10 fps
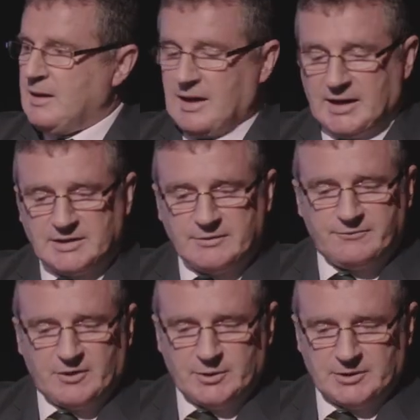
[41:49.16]
And on
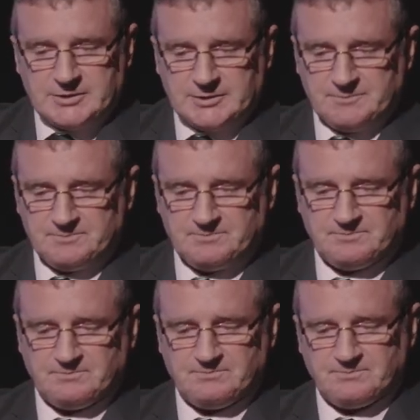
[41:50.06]
Phoblacht,
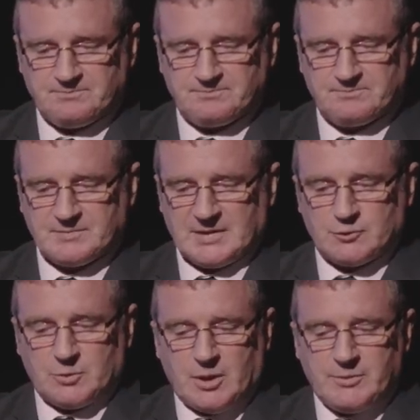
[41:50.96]
the
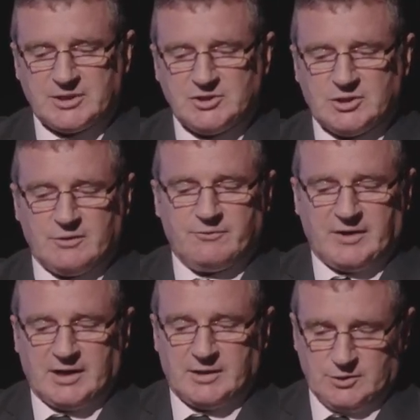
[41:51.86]
Republican Sinn
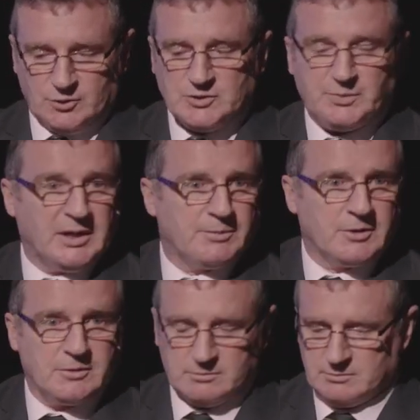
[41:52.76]
Féin
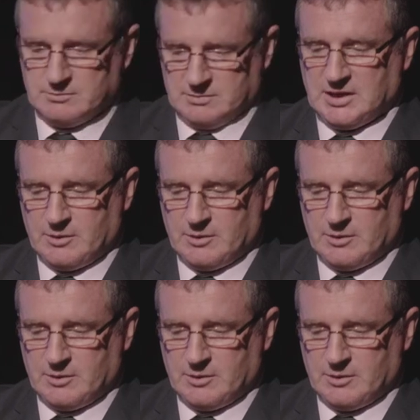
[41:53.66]
newspaper, now